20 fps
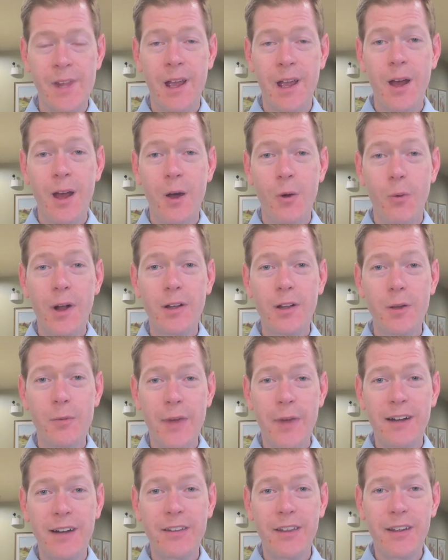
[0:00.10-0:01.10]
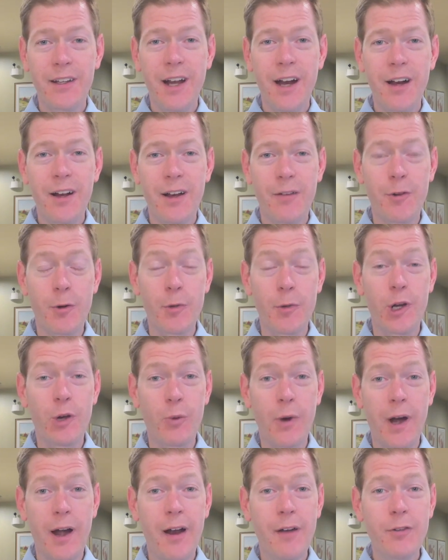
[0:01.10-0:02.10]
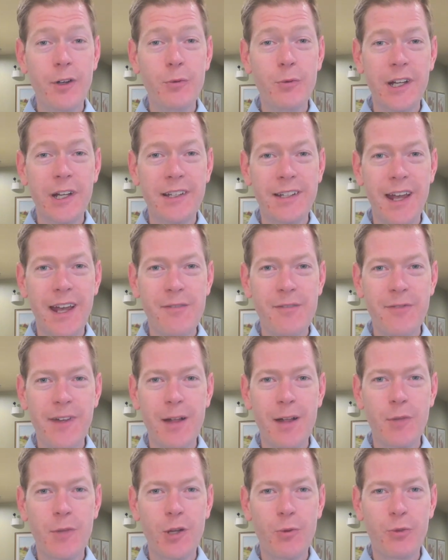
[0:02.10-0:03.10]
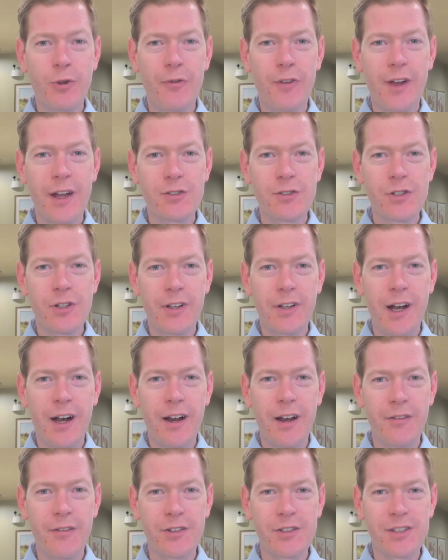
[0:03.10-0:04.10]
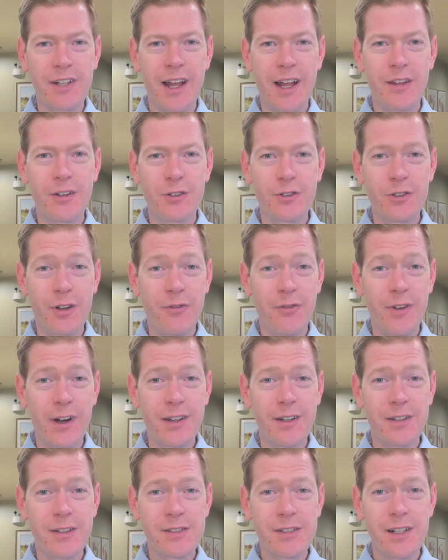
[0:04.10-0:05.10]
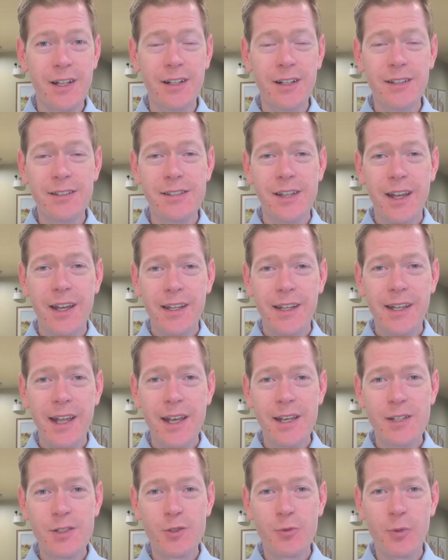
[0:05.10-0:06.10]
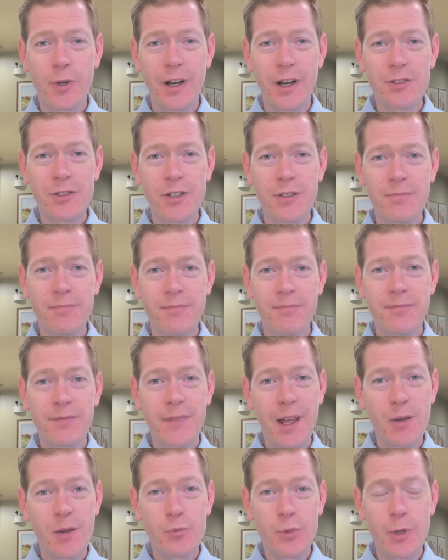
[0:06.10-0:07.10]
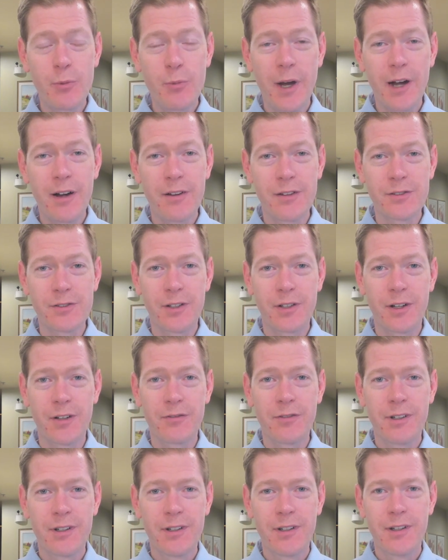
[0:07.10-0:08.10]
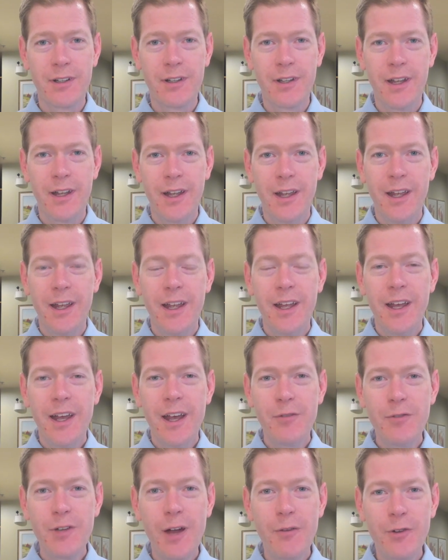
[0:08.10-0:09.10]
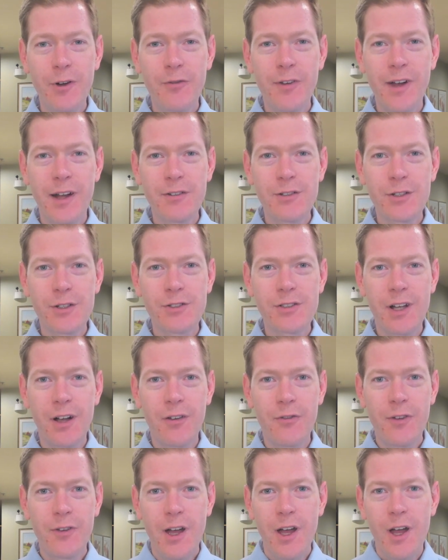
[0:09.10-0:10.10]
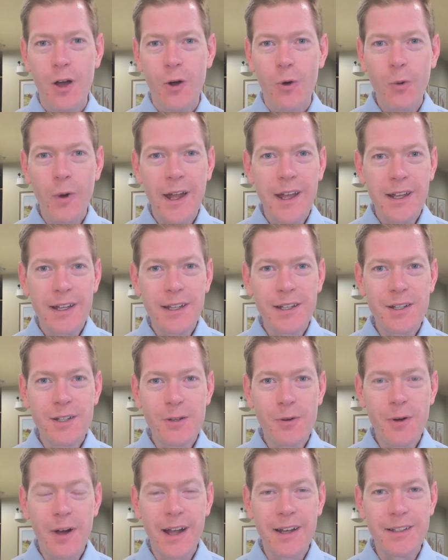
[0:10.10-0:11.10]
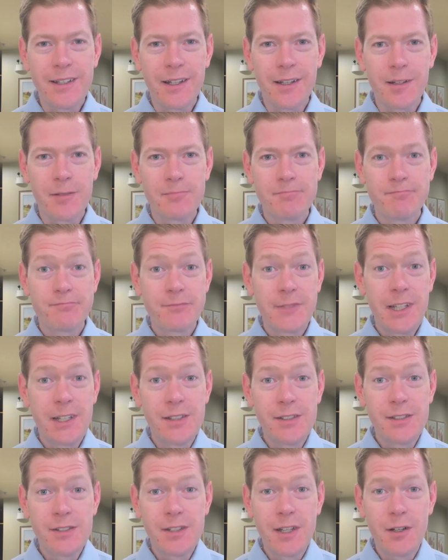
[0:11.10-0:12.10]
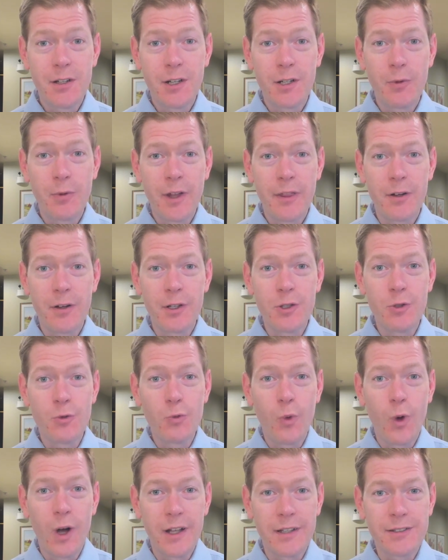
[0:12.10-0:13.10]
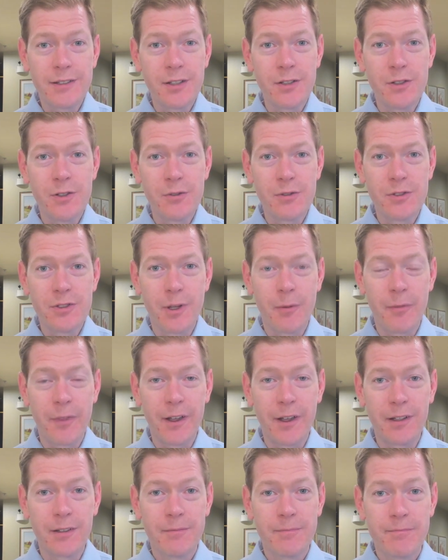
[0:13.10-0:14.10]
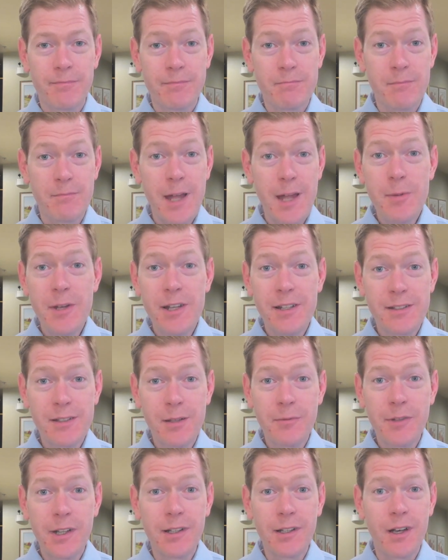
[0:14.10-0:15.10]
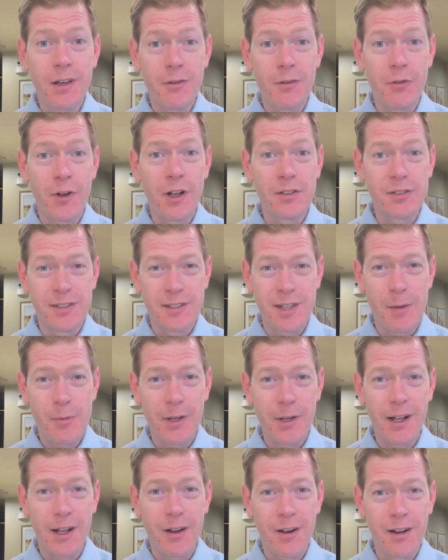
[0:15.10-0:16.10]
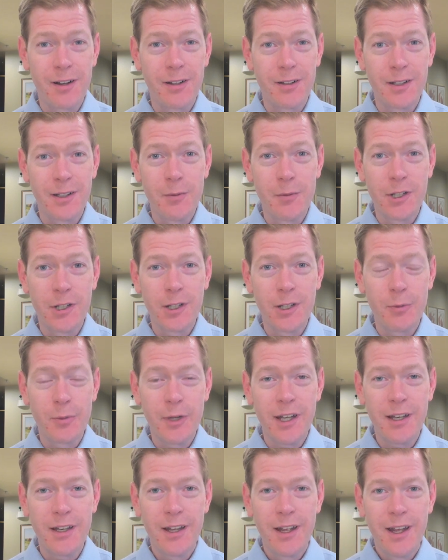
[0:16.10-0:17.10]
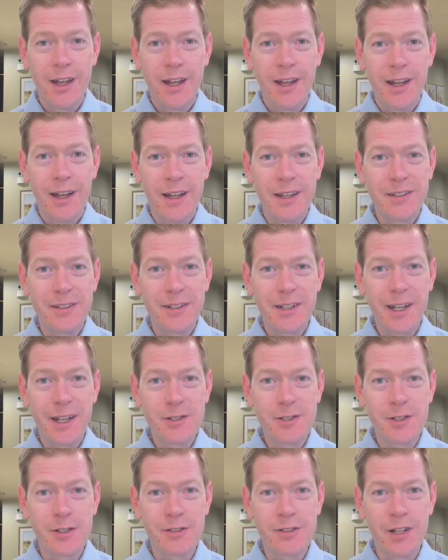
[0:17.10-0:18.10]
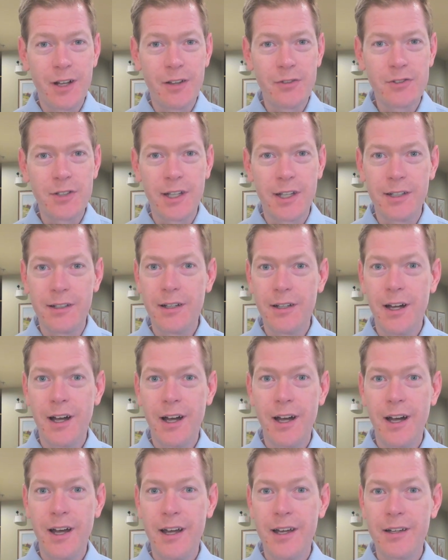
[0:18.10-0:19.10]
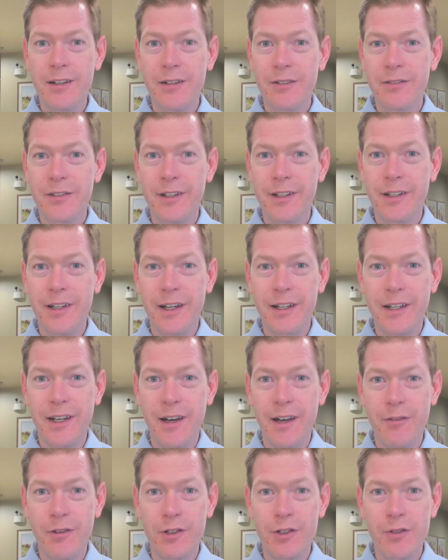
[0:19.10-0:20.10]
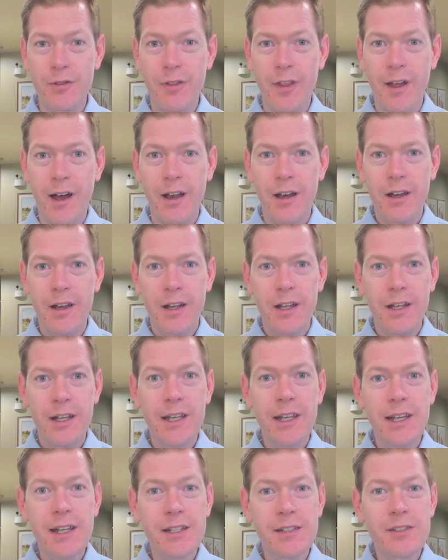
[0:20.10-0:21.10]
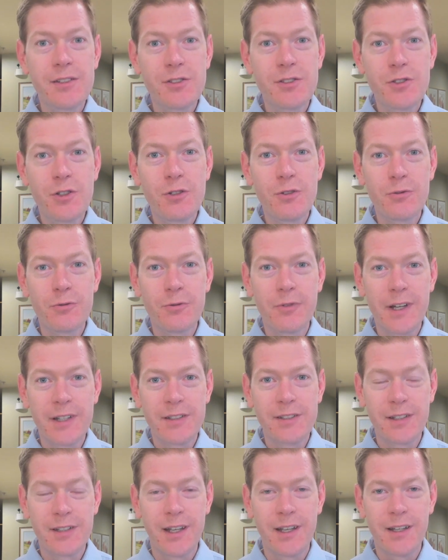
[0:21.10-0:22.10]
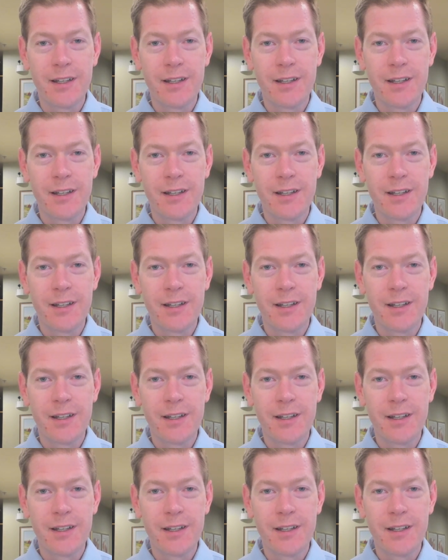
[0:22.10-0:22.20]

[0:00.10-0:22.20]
Welcome back to the Caregiver Minute, where every weekday family and professional caregivers gather to refine their skills, gain inspiration, and prepare to serve. Have you ever found yourself weighing a new idea, considering whether you want to do something? Maybe it's something that involves stepping out on a limb a little bit, and you catch yourself saying, I don't think I could ever do that. It's too risky.